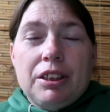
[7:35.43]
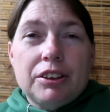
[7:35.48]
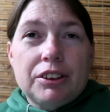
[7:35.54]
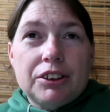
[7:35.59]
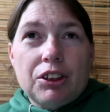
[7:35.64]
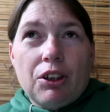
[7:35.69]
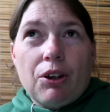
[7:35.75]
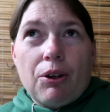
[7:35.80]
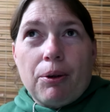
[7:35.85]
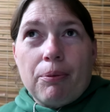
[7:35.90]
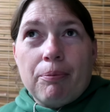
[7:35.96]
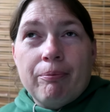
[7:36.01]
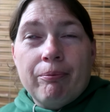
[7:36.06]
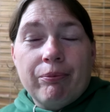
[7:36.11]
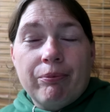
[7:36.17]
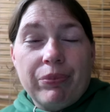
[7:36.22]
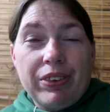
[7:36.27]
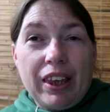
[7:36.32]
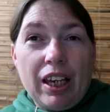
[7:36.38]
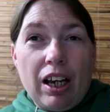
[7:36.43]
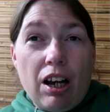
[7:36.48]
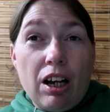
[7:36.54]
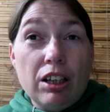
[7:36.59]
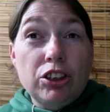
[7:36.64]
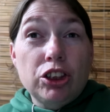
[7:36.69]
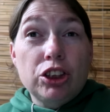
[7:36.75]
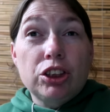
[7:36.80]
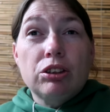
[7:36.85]
So
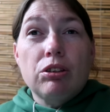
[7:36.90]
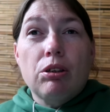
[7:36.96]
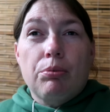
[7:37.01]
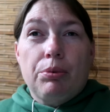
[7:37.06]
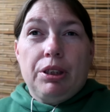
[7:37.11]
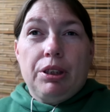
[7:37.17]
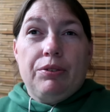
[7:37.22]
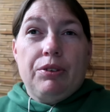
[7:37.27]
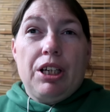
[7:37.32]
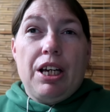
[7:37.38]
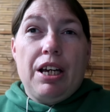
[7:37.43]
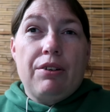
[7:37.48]
I just got rid of it.